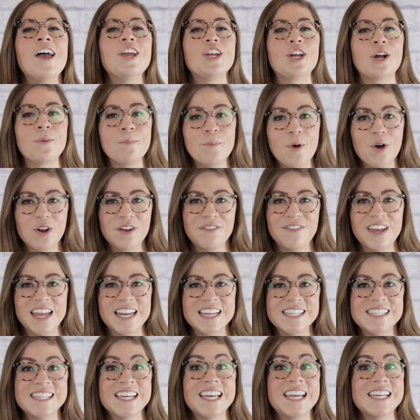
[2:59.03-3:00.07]
you're
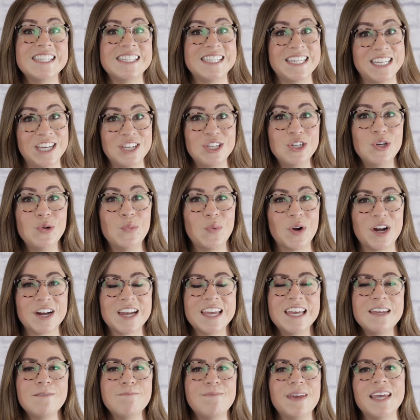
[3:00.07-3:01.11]
motivated to continue
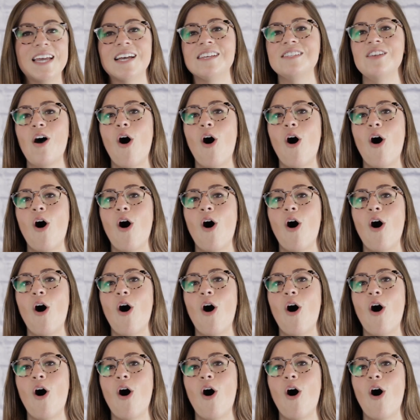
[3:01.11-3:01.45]
working because